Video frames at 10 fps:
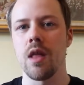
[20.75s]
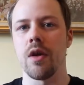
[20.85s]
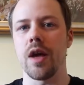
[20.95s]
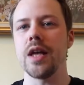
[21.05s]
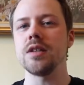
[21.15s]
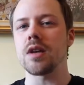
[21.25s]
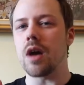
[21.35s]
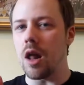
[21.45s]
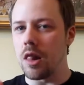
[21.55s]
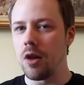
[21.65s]
There is
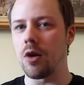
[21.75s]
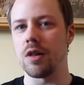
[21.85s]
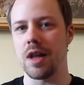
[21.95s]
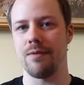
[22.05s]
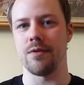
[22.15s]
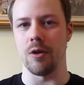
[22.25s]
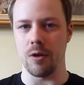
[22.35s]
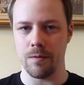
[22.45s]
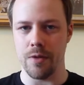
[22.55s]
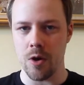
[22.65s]
a lot left
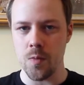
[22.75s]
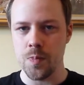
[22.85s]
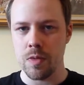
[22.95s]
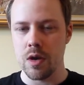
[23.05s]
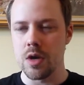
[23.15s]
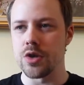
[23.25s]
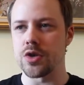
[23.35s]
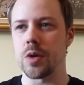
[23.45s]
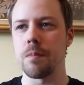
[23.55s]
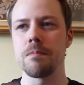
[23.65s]
off though.
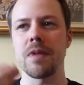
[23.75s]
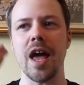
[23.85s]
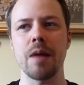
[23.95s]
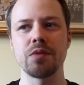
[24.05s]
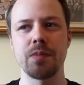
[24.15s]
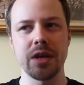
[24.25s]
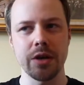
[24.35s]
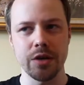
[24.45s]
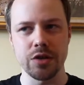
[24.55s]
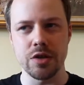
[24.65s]
Some games,
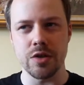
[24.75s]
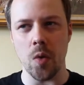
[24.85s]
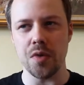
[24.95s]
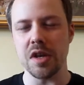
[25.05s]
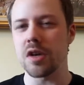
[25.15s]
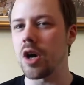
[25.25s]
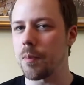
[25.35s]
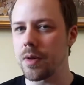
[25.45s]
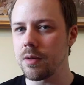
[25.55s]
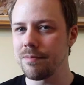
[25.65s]
because there's only a
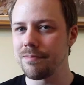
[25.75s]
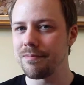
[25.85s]
couple